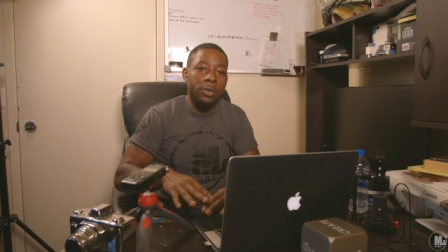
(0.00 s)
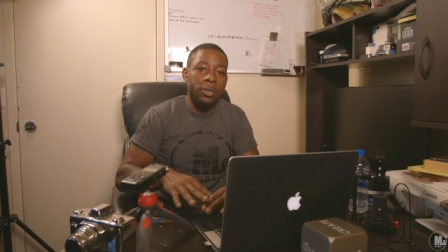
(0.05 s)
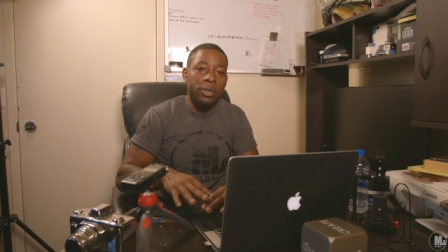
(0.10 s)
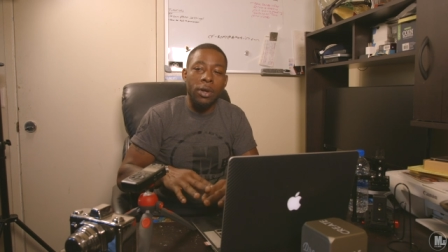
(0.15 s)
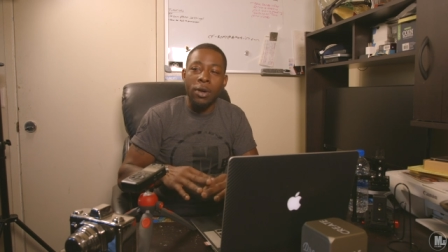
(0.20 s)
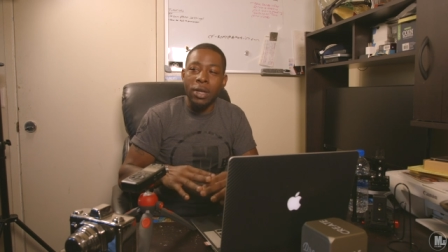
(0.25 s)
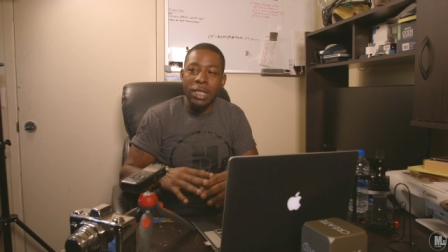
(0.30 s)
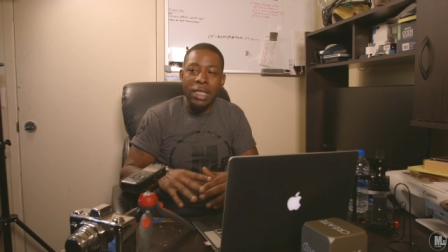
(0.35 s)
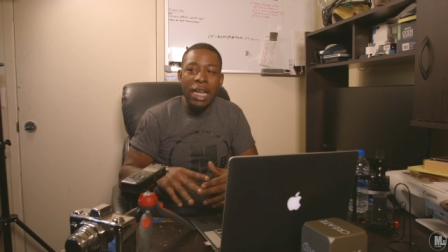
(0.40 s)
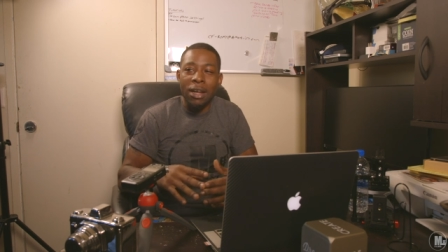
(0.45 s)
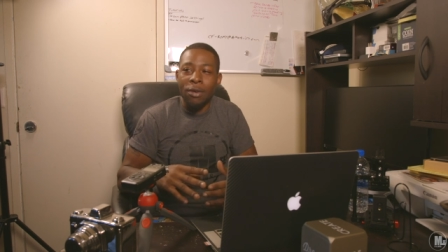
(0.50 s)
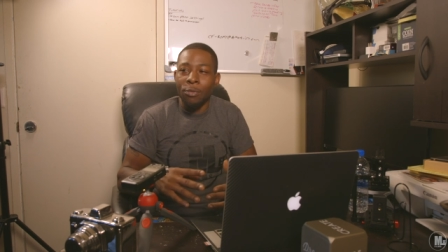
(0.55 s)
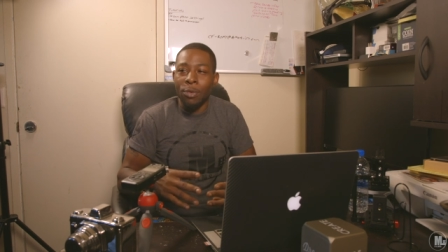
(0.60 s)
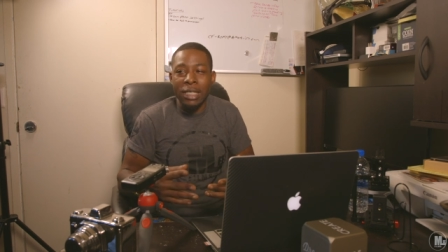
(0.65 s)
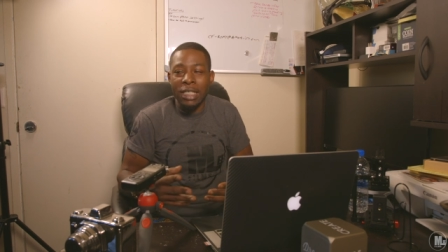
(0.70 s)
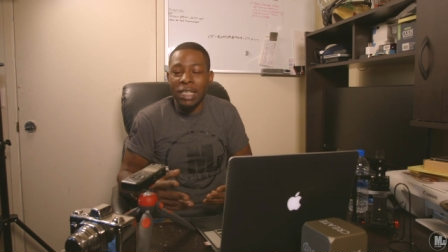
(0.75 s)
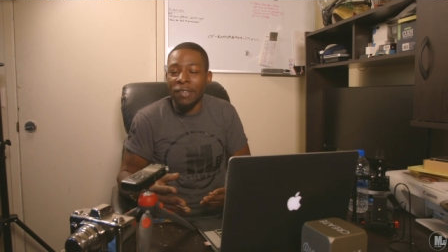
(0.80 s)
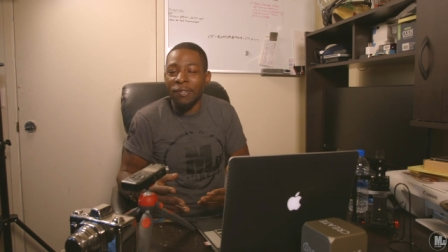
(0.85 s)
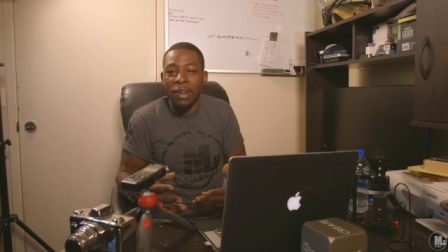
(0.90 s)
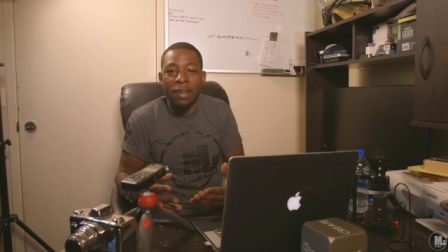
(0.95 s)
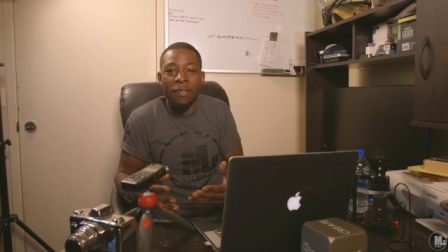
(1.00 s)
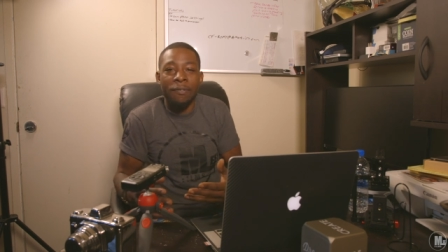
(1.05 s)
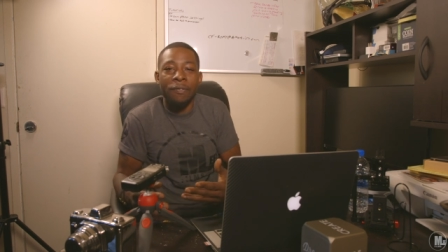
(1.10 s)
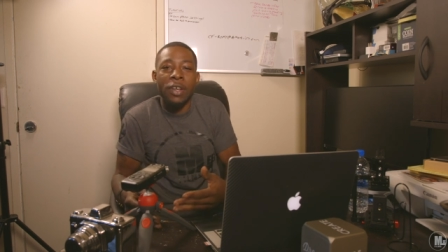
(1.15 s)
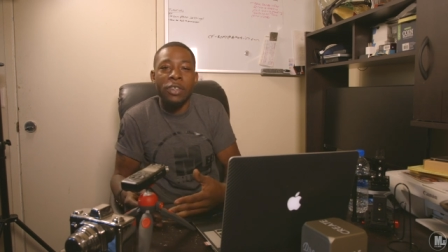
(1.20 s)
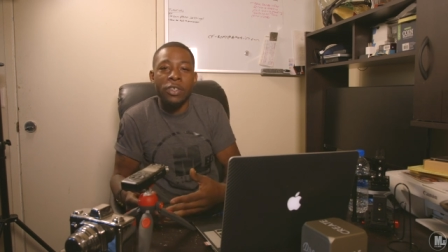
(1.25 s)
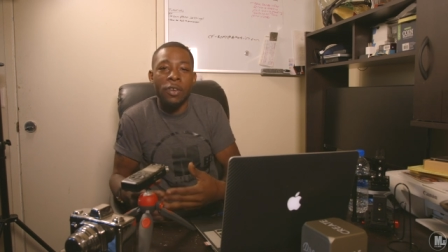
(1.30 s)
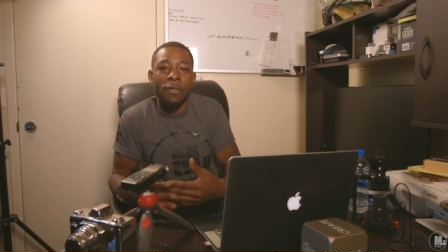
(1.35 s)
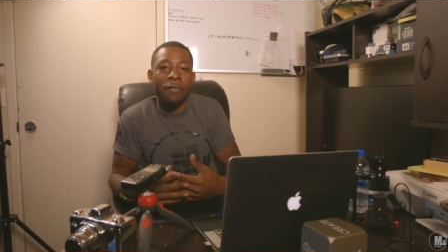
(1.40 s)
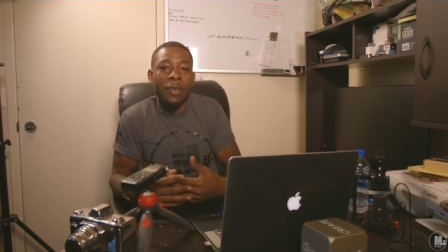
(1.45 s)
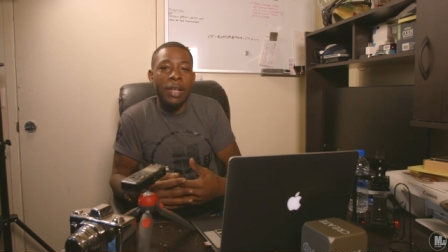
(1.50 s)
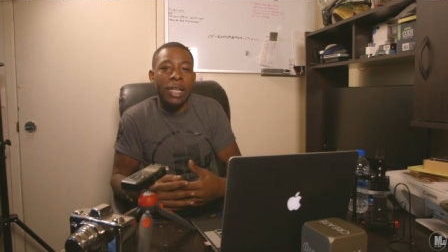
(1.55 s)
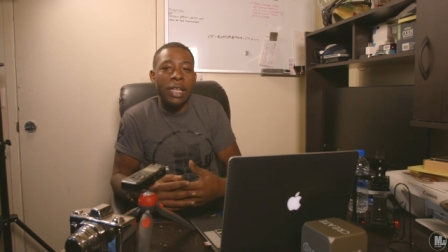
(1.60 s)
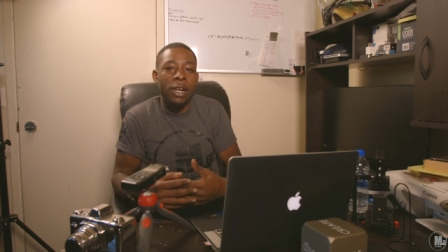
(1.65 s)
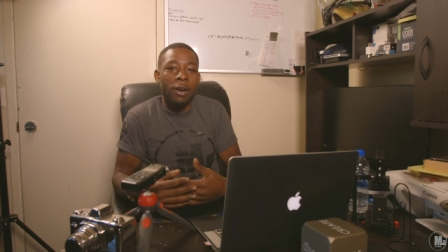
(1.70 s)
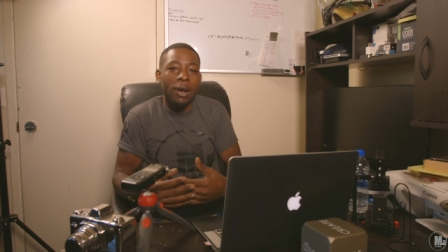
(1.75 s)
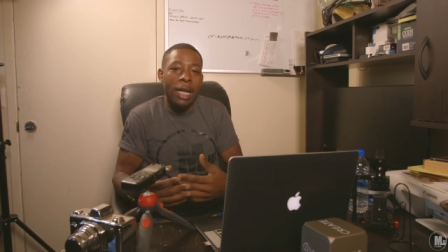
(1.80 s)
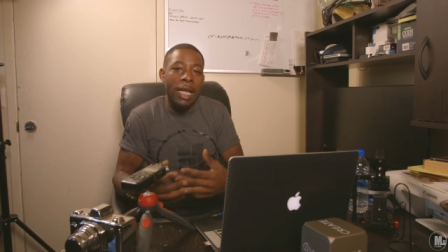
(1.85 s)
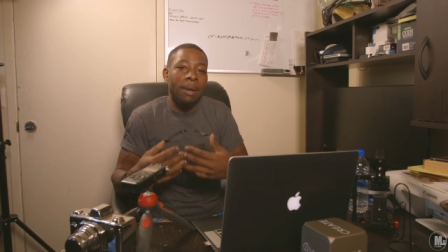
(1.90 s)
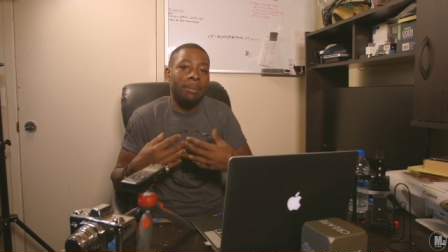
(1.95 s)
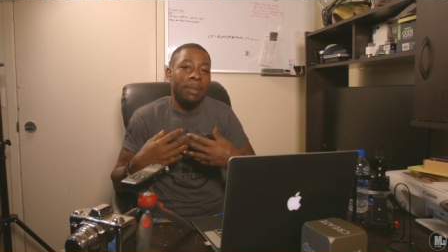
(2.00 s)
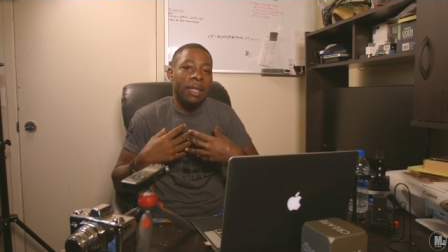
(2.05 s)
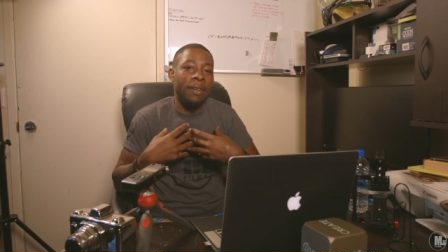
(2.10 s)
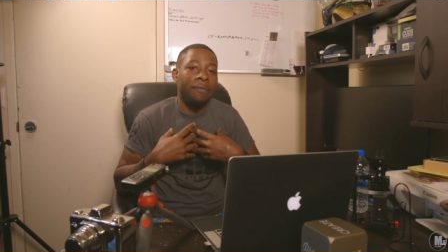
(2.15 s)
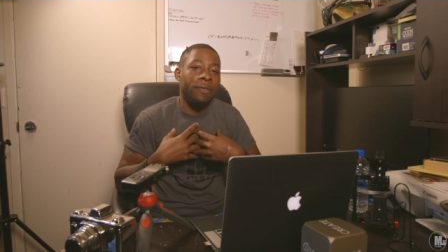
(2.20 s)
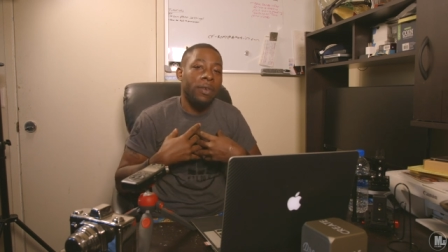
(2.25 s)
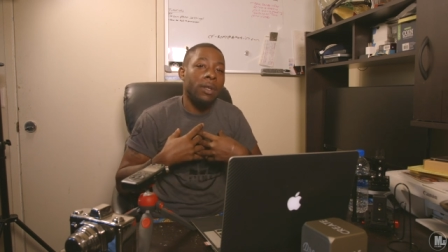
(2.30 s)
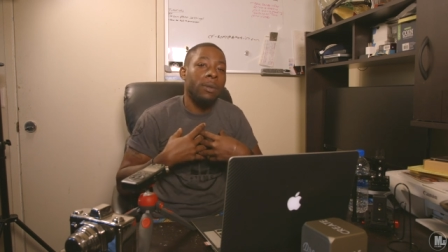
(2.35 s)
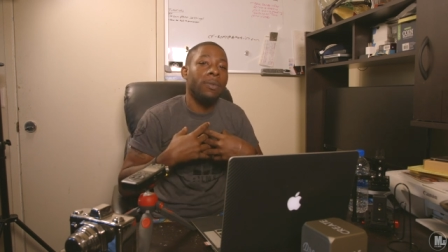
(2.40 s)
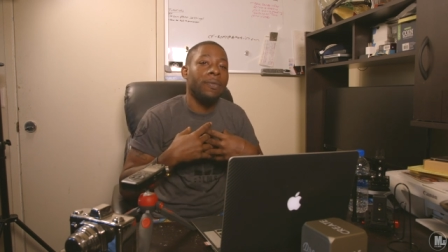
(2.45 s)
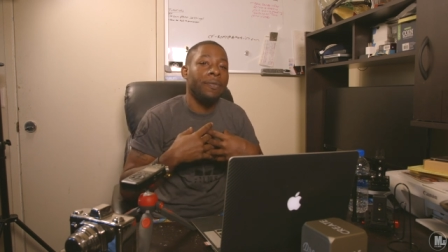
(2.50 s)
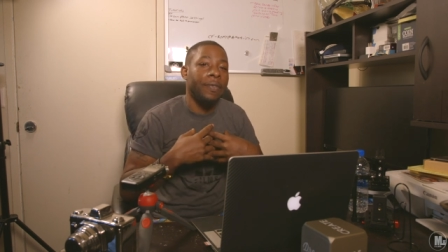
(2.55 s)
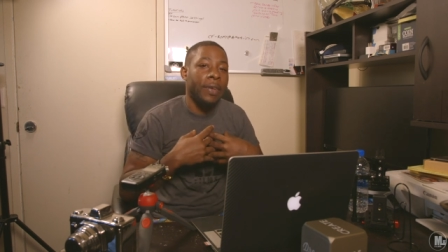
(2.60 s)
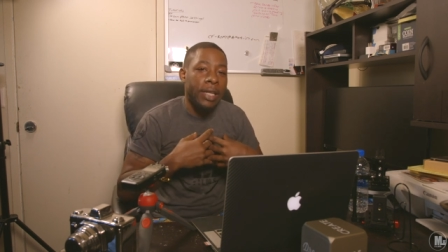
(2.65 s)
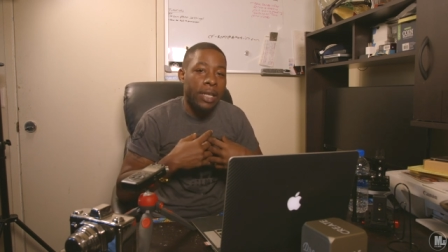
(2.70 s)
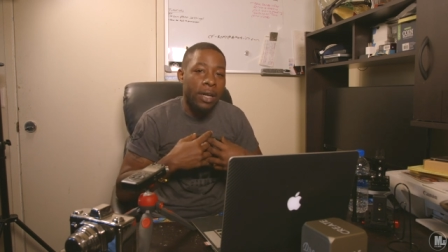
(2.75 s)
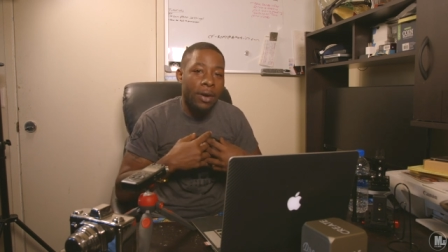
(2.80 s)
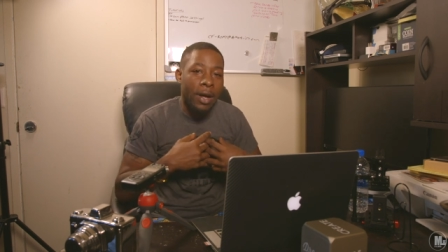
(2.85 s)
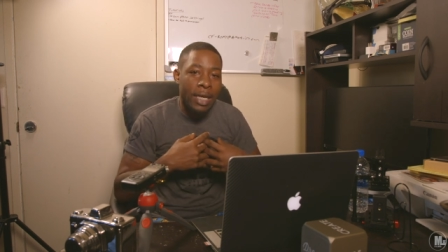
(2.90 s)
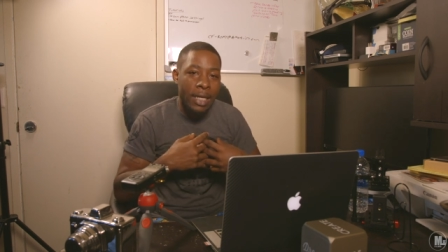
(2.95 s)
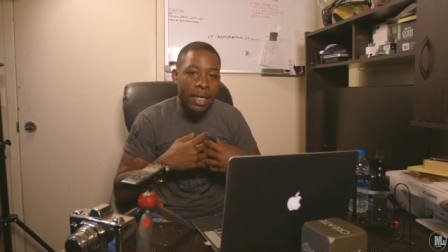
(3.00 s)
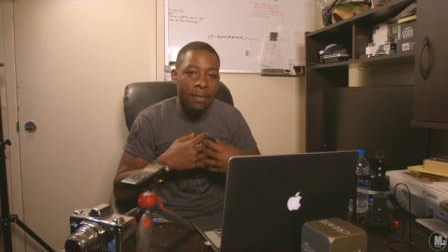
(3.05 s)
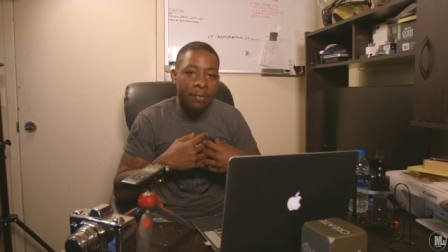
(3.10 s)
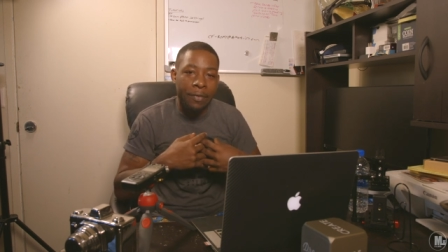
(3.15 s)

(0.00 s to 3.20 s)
So it's not wasn't even an official video or M-Lee Films video I done